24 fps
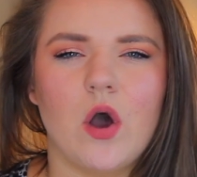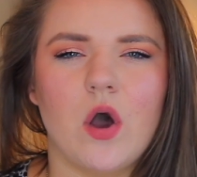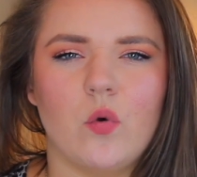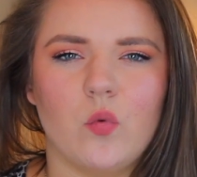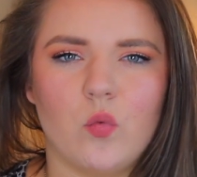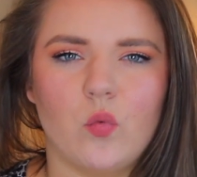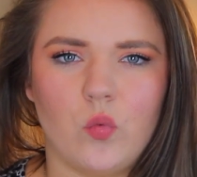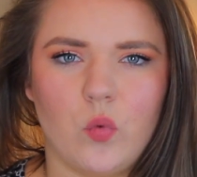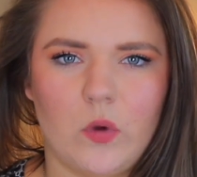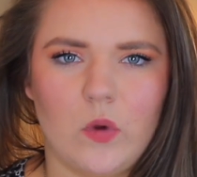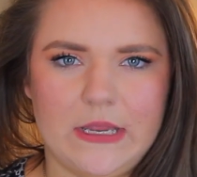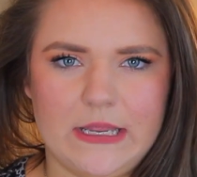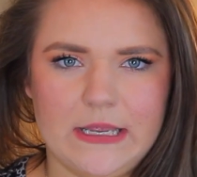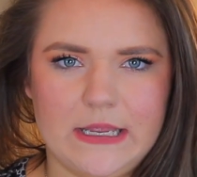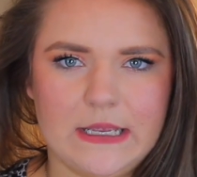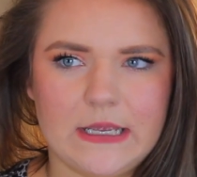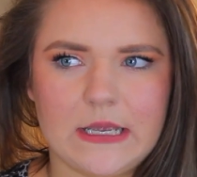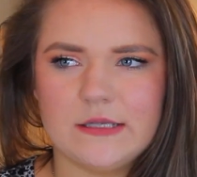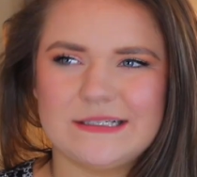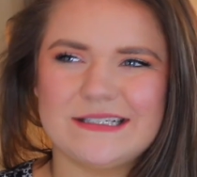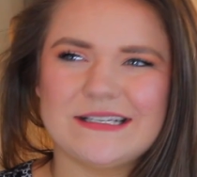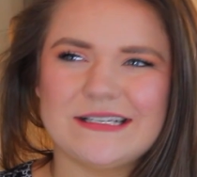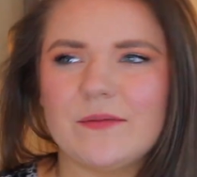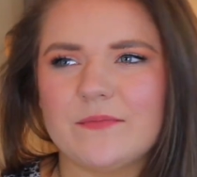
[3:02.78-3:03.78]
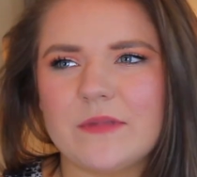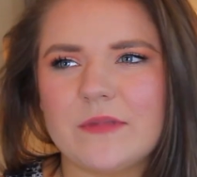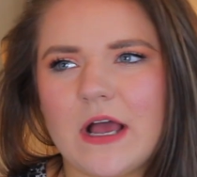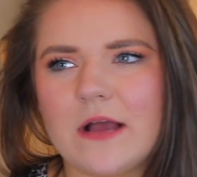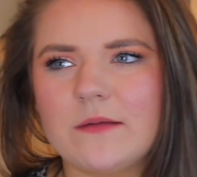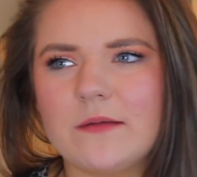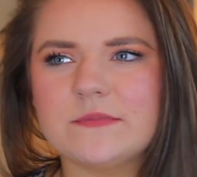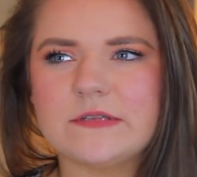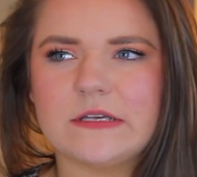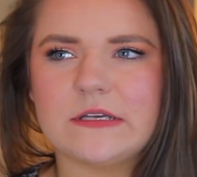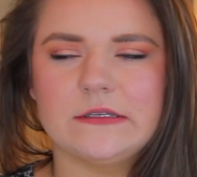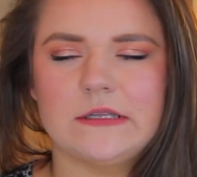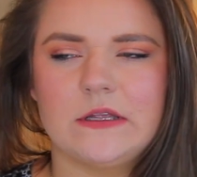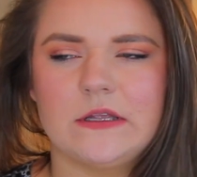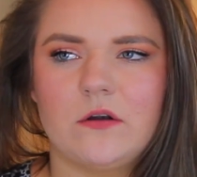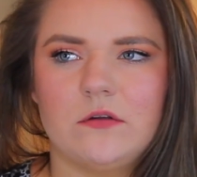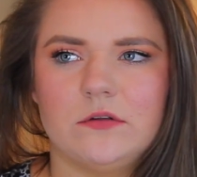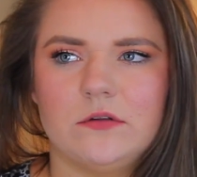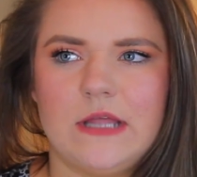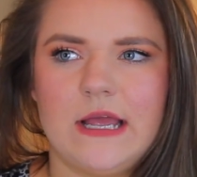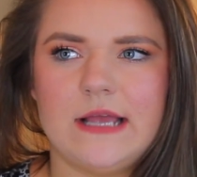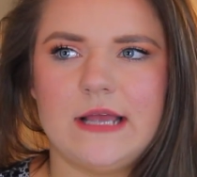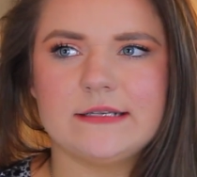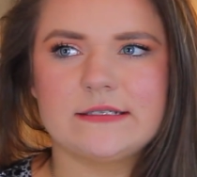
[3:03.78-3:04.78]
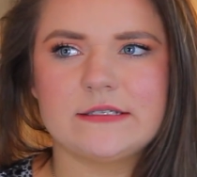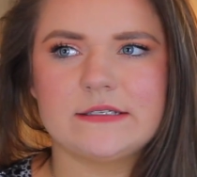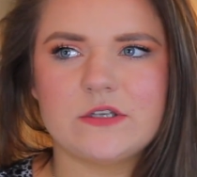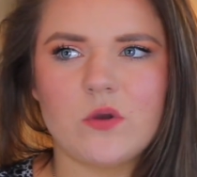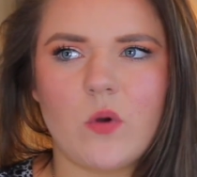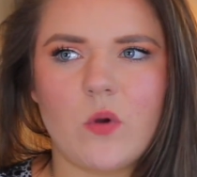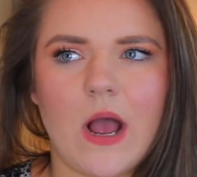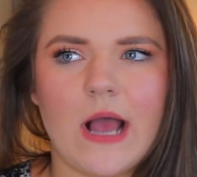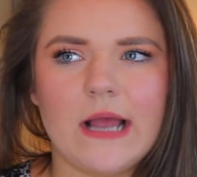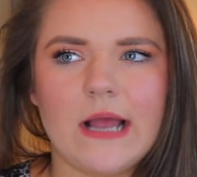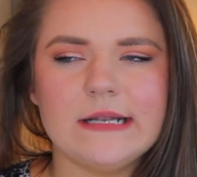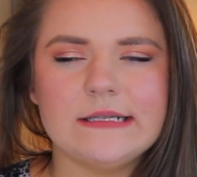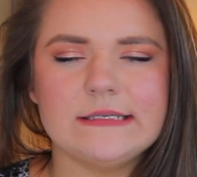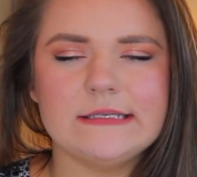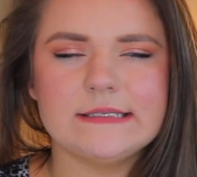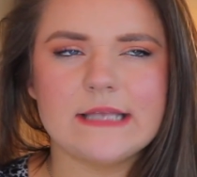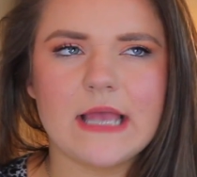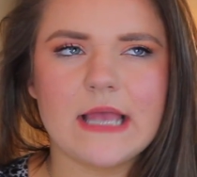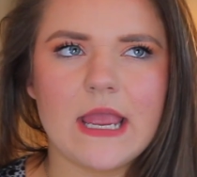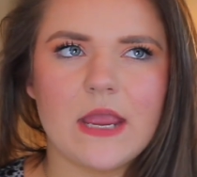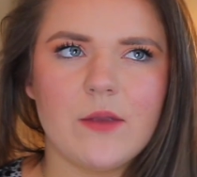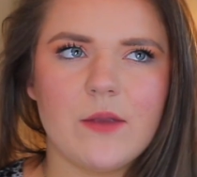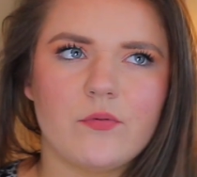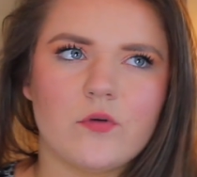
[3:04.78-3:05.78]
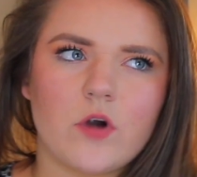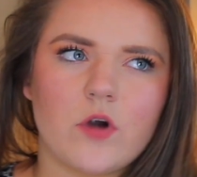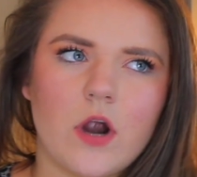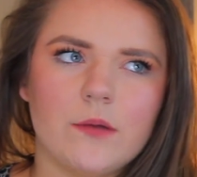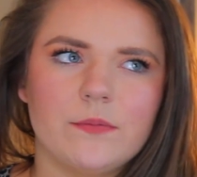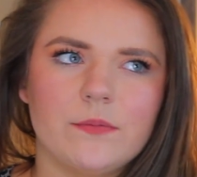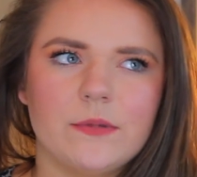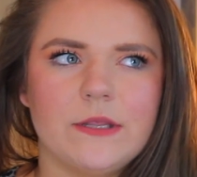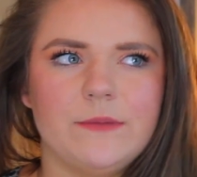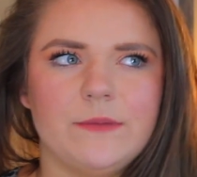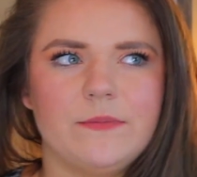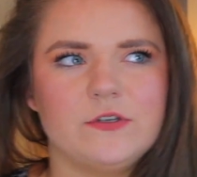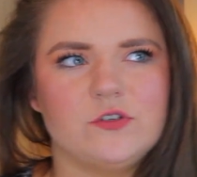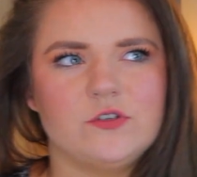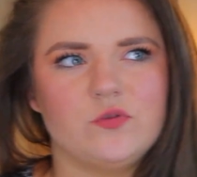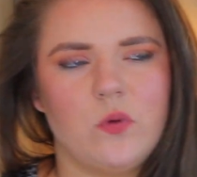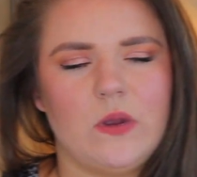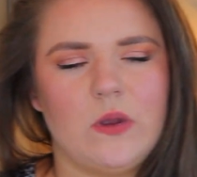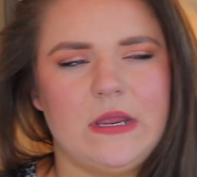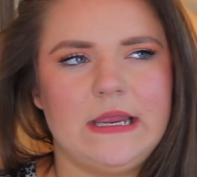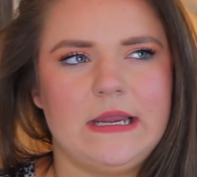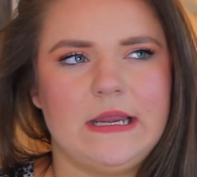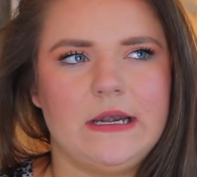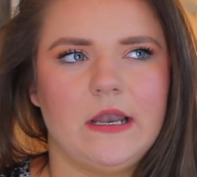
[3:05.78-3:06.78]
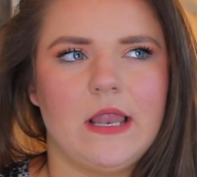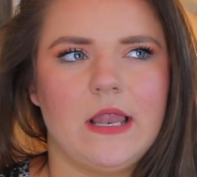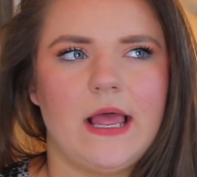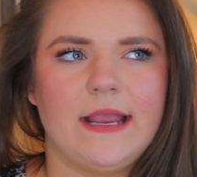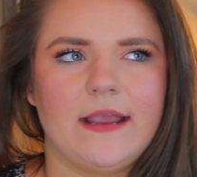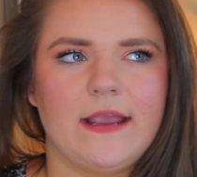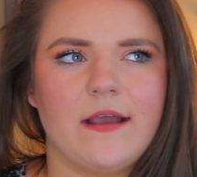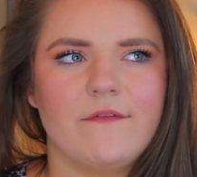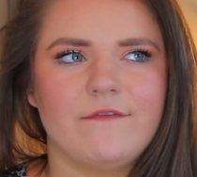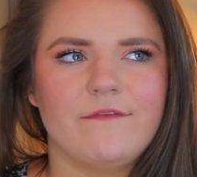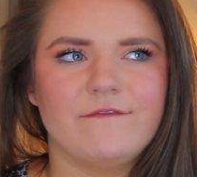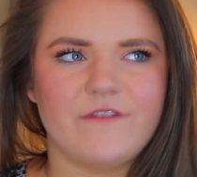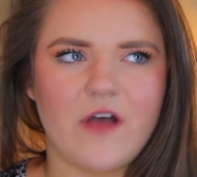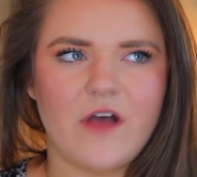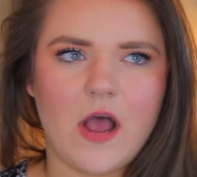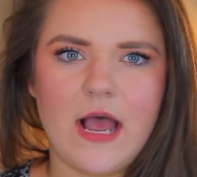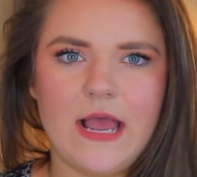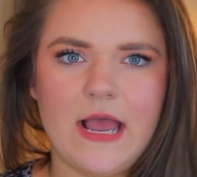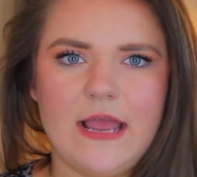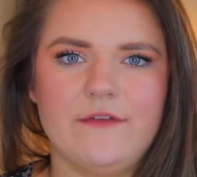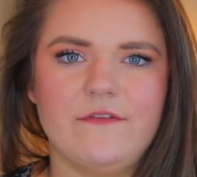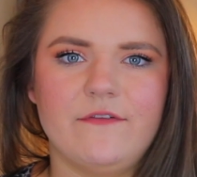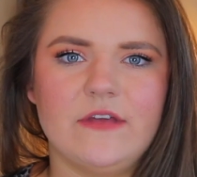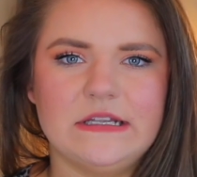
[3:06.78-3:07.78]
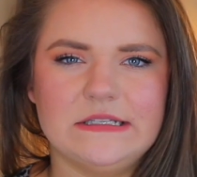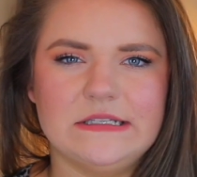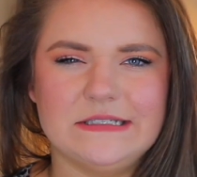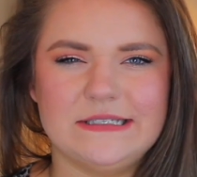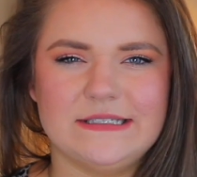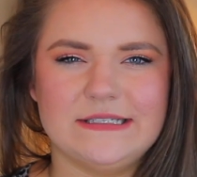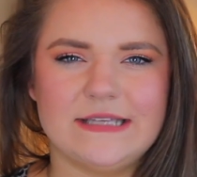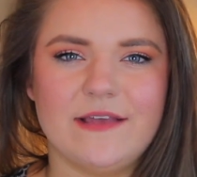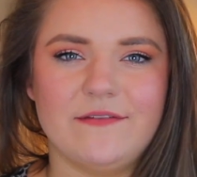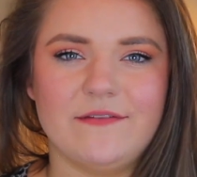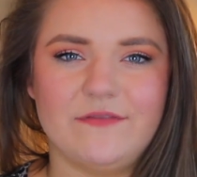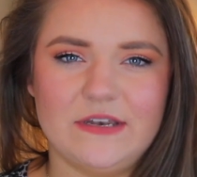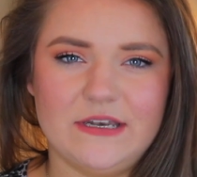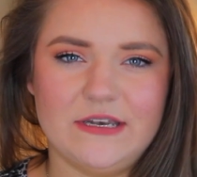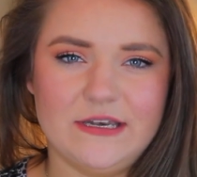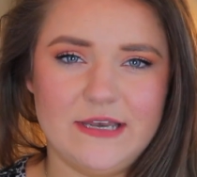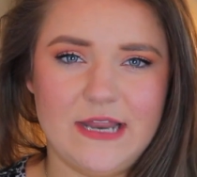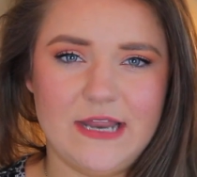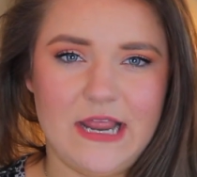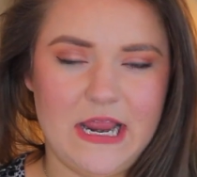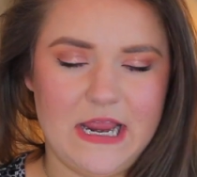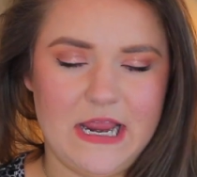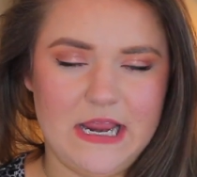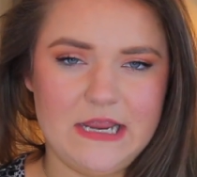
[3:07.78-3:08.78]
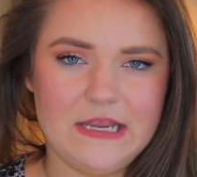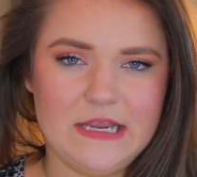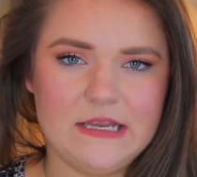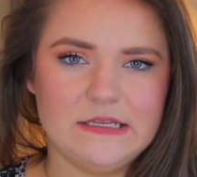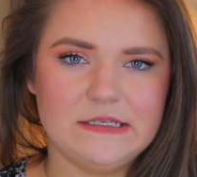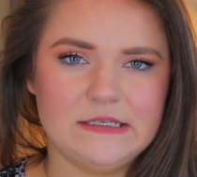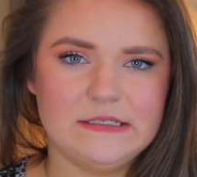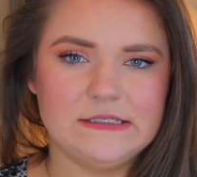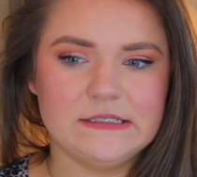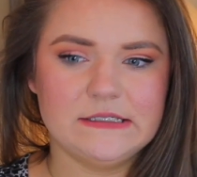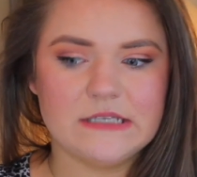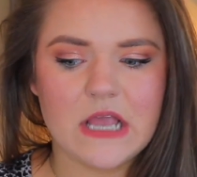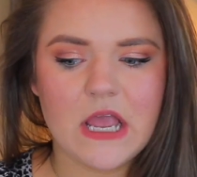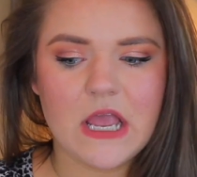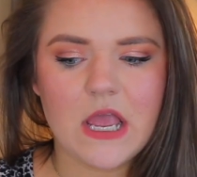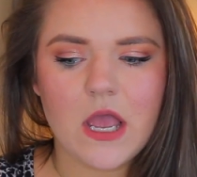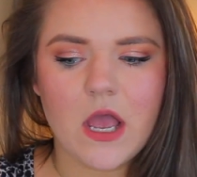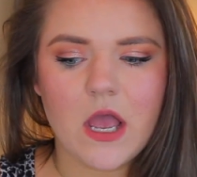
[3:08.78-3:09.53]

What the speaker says: a week, sometimes a little less. So I'd say probably between like 5 and 7 days.